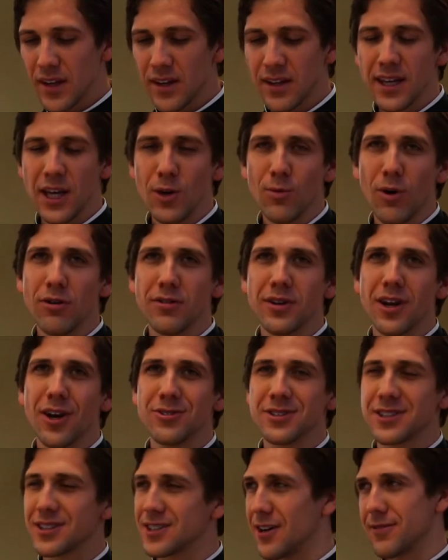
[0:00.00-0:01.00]
He won't know
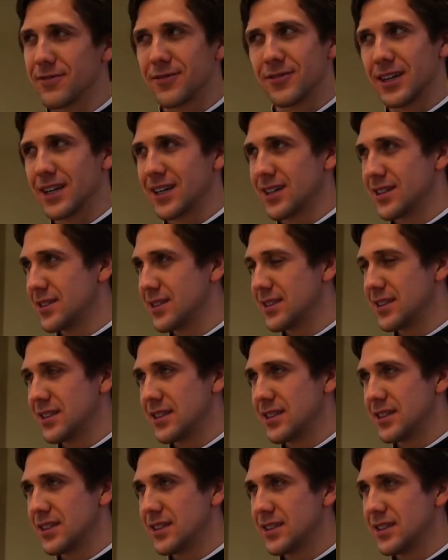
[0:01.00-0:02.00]
suffering.
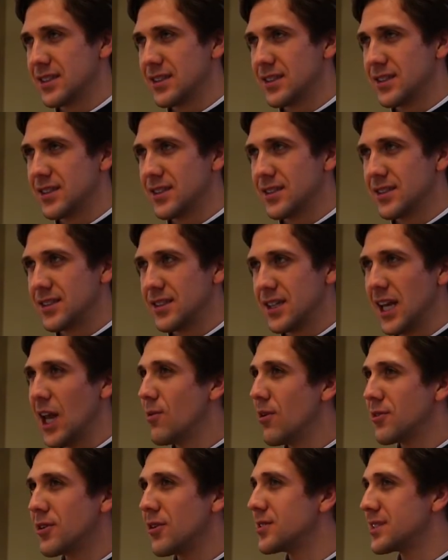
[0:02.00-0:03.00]
He
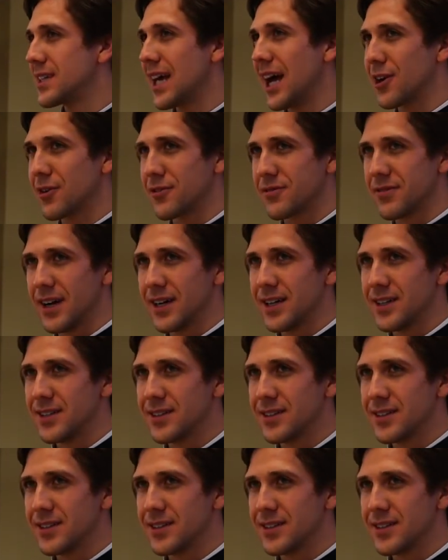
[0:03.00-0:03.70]
won't know sacrifice.